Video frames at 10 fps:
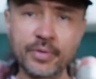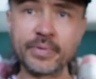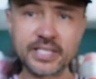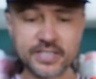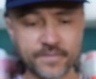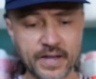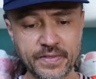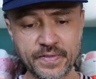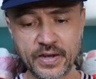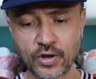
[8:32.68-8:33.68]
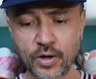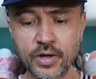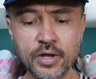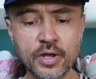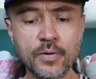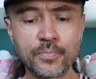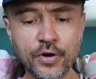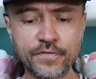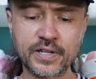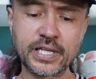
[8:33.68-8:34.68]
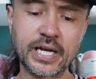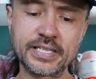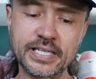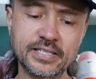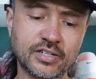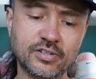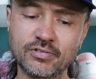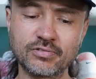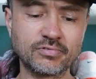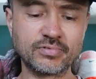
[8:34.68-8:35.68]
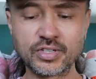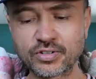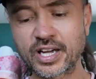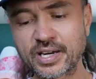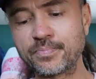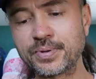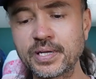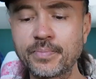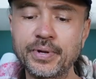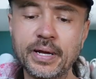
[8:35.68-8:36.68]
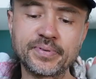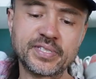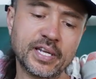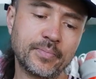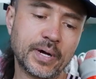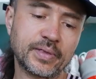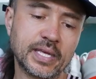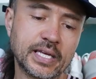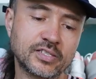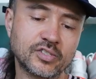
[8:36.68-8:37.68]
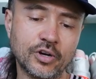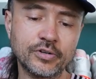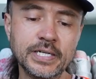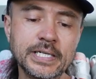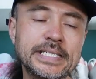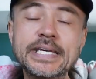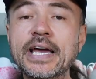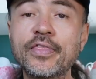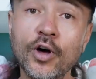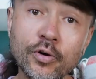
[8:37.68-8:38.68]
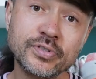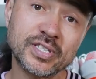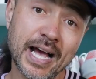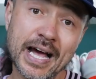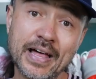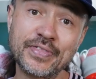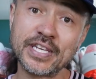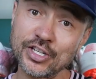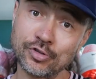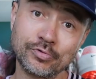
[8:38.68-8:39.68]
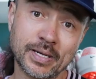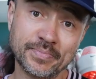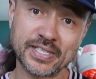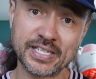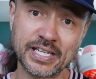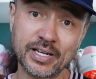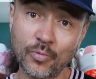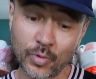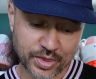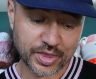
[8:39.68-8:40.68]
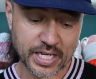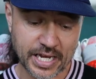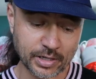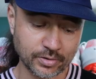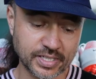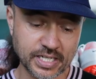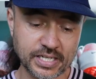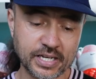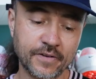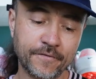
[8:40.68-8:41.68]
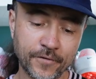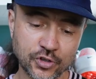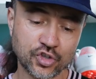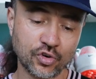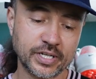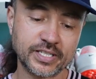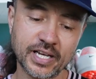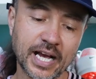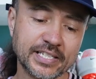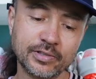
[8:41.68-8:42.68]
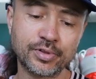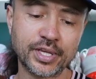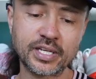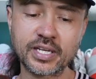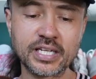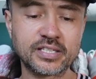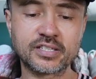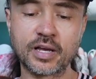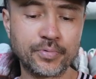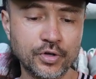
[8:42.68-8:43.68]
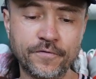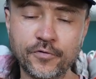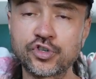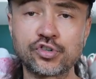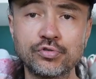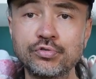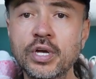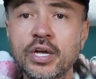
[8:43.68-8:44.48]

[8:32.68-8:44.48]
them in to find that they're not perfectly identical, you're gonna be a bit upset about that. So yeah, those are the issues I'm seeing with the ALD FootJoys. I still think it's a beautiful shoe,